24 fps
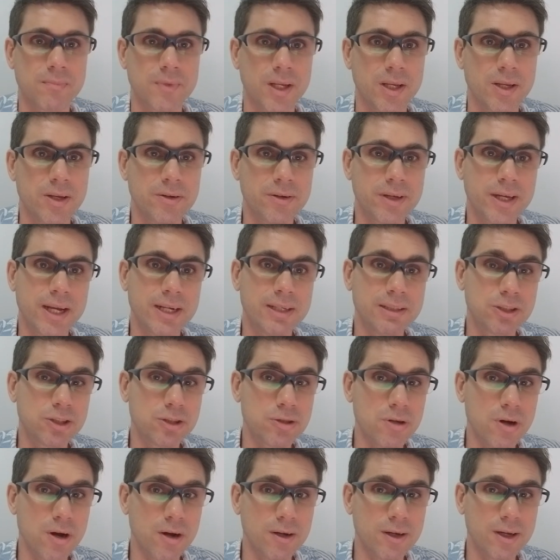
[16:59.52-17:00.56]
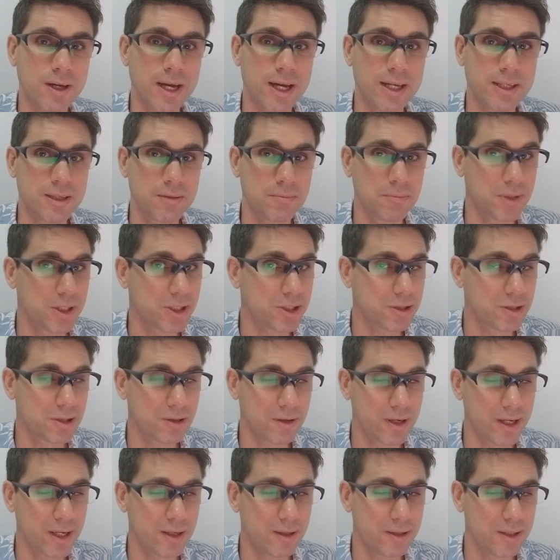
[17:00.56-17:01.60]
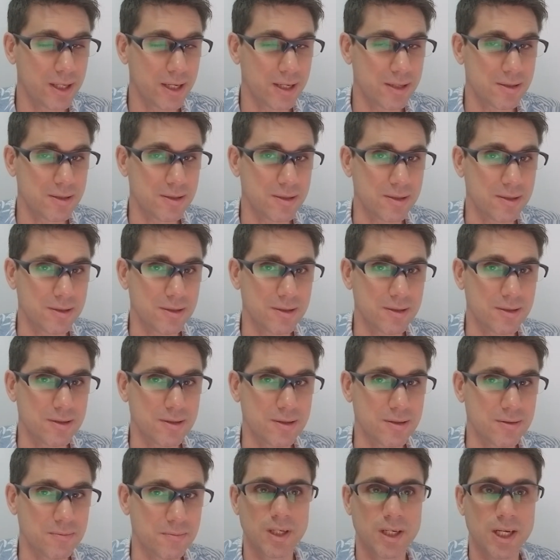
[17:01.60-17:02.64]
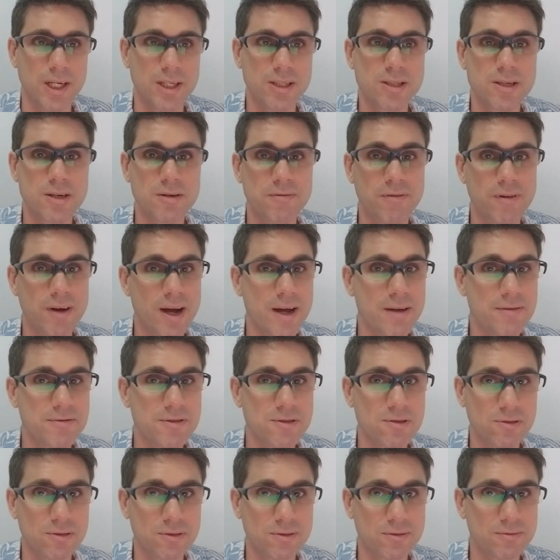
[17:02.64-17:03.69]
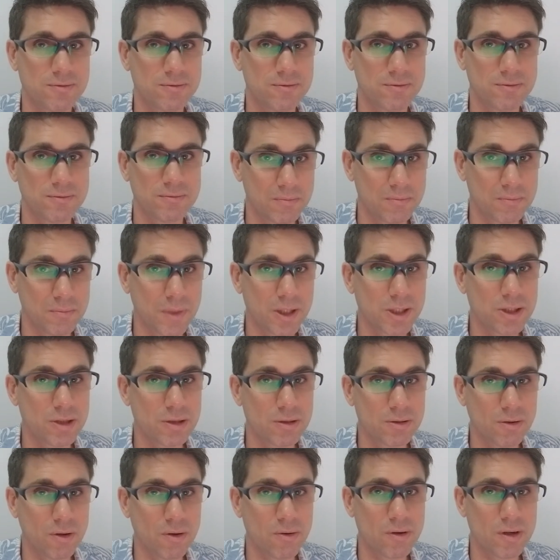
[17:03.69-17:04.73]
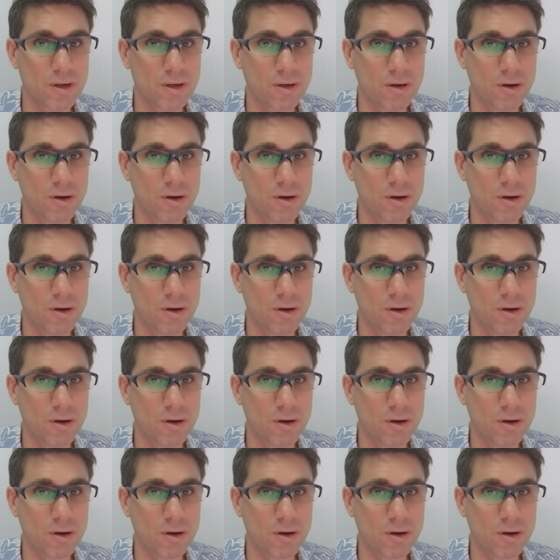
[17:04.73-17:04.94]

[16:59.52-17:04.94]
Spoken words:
You can stock at a much greater densities. It survives on much lower